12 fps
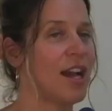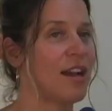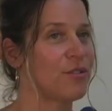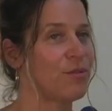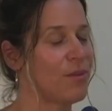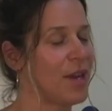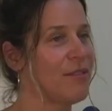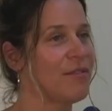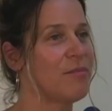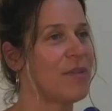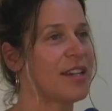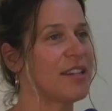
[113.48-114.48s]
out why
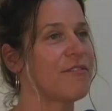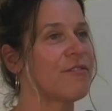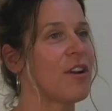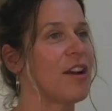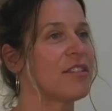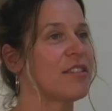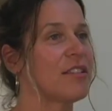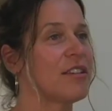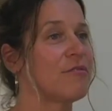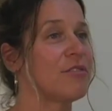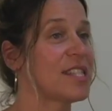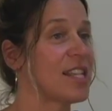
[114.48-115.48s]
we might have gotten
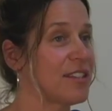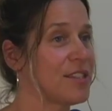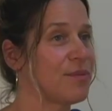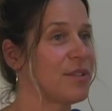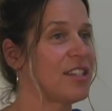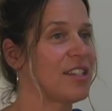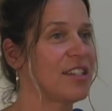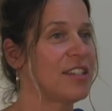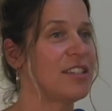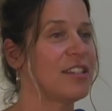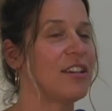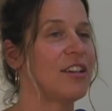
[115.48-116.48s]
the results we
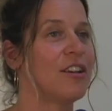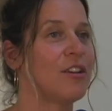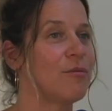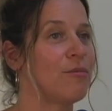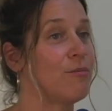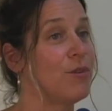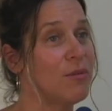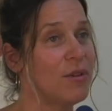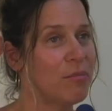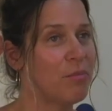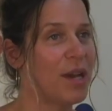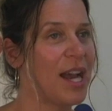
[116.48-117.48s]
did, we
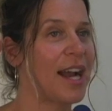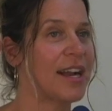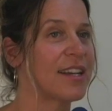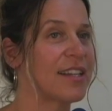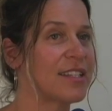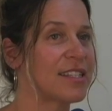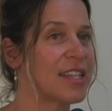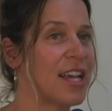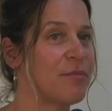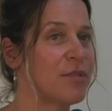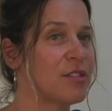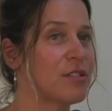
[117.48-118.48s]
went back and
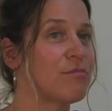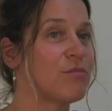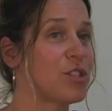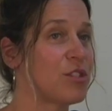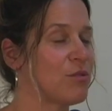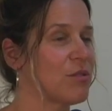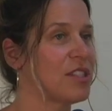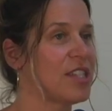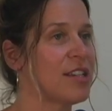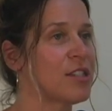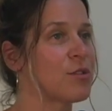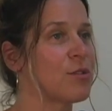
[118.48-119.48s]
examined student
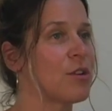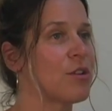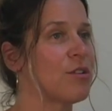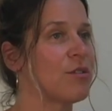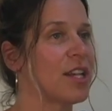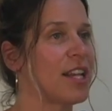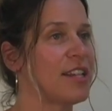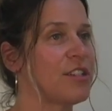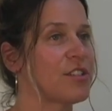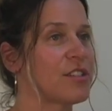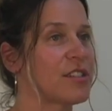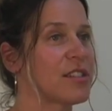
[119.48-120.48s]
test score
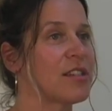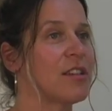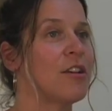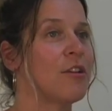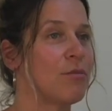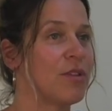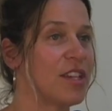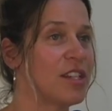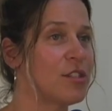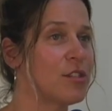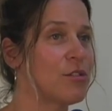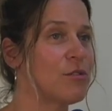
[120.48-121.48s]
correlations
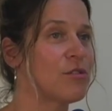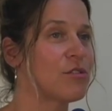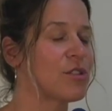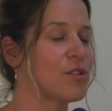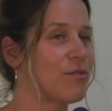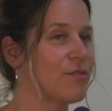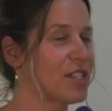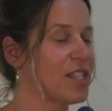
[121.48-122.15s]
within students over